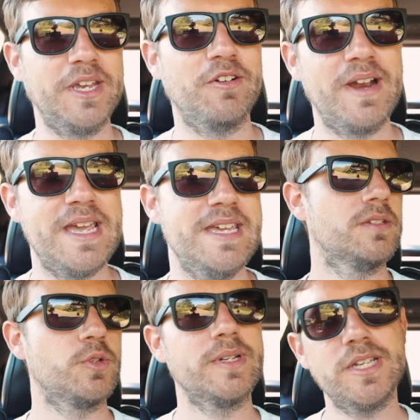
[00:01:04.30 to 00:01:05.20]
been great.
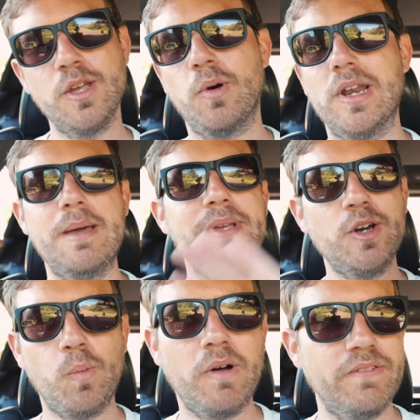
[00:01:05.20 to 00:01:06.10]
So I'll tell you what, let me
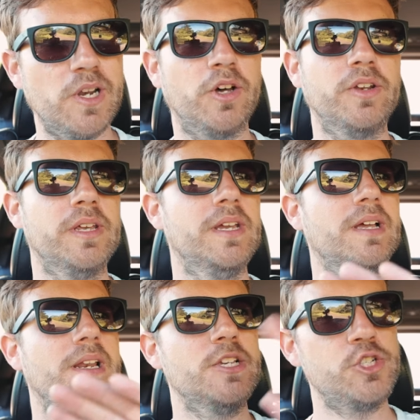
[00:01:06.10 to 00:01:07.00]
not waffle on.
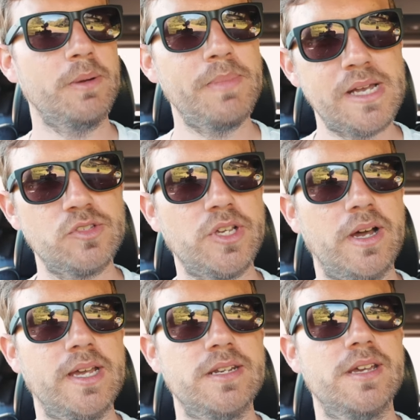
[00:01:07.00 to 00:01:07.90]
Let's jump
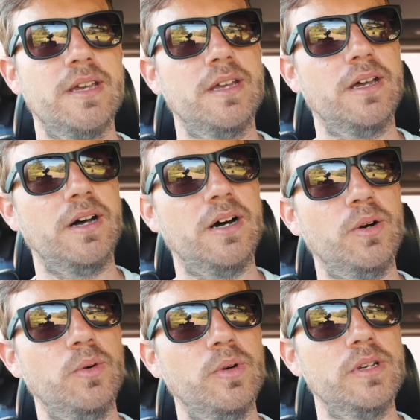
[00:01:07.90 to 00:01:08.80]
outside
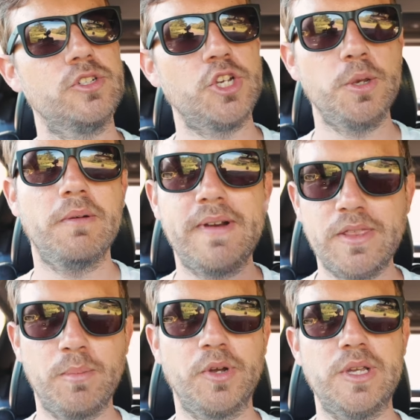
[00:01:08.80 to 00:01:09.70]
I'll show you
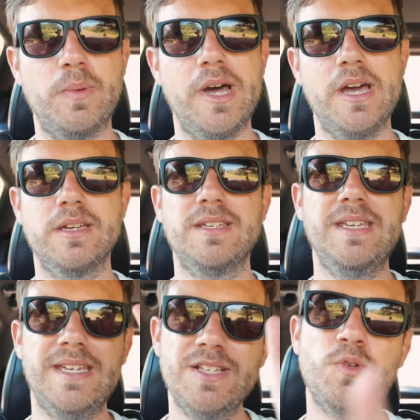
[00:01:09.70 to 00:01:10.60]
around the bodywork.
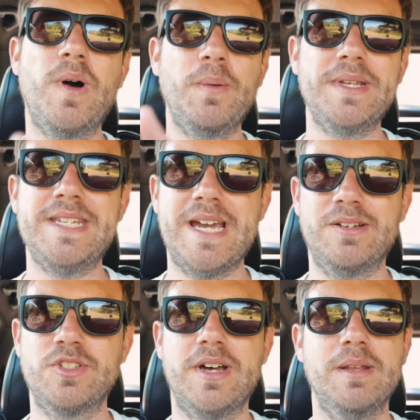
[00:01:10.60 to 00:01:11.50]
It is quite windy
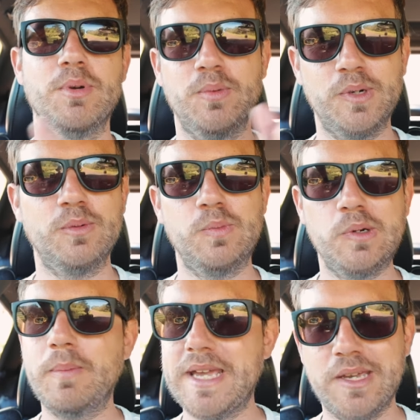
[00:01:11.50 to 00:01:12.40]
outside, but we'll
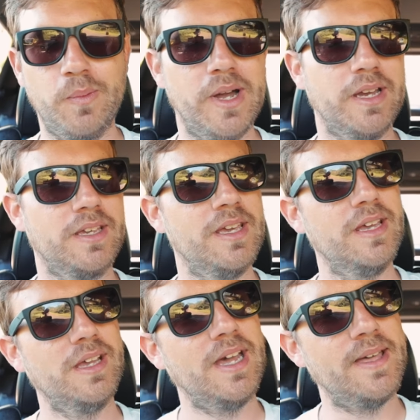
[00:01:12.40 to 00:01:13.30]
we'll make it work.
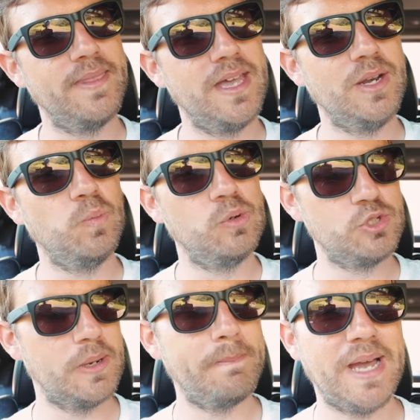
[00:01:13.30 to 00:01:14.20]
And then we'll
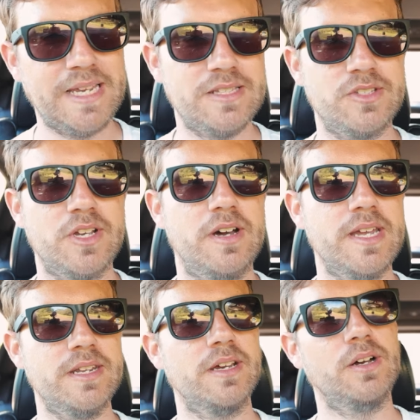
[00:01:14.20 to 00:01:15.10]
jump back
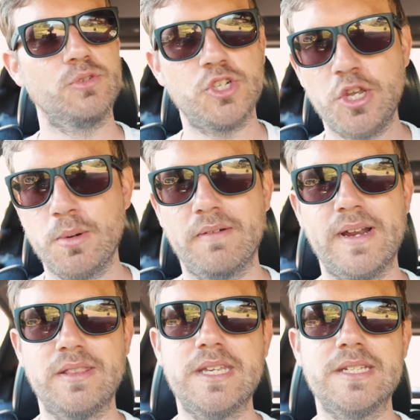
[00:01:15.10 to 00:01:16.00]
inside. I'll show you
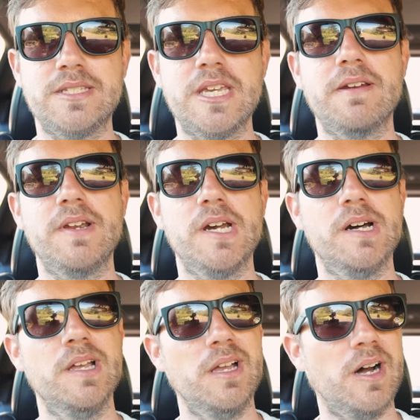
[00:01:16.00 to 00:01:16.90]
around the
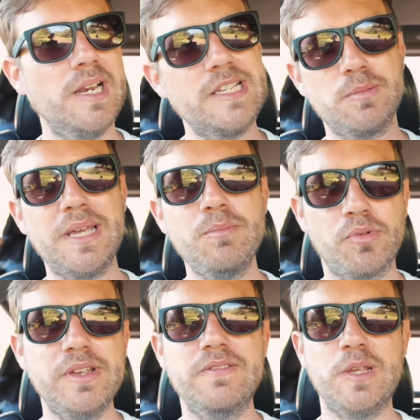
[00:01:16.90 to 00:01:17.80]
interior. I'll explain
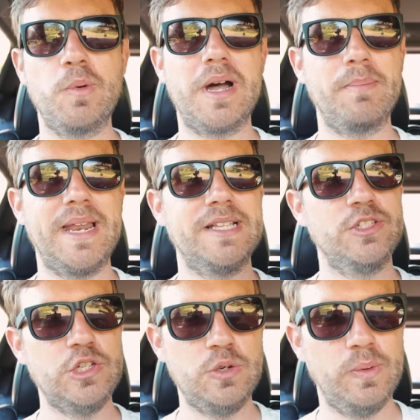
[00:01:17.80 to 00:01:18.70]
briefly what I plan
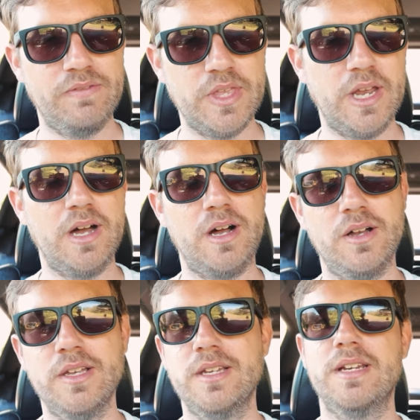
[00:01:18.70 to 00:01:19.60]
to do with the
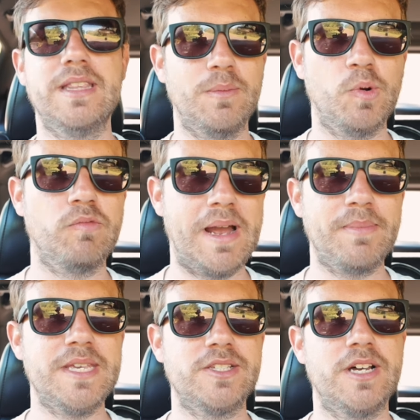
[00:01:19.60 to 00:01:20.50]
car, and then we'll
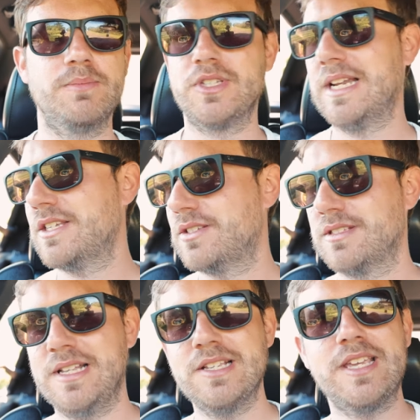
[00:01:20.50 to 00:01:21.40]
wrap this up. So
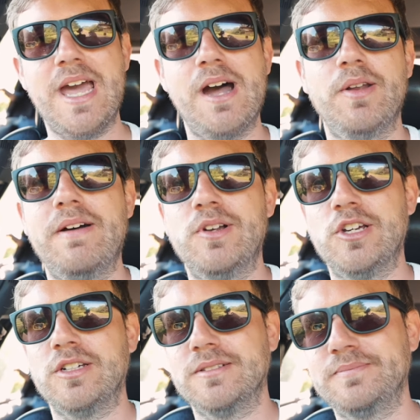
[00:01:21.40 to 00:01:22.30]
let's let's get out and have a
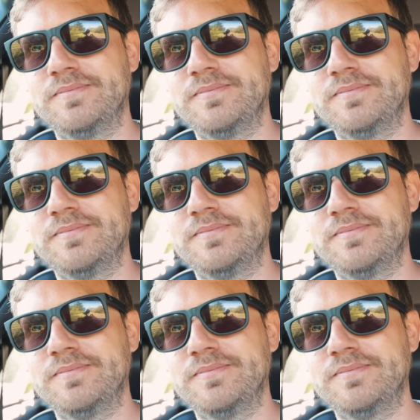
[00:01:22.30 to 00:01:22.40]
look.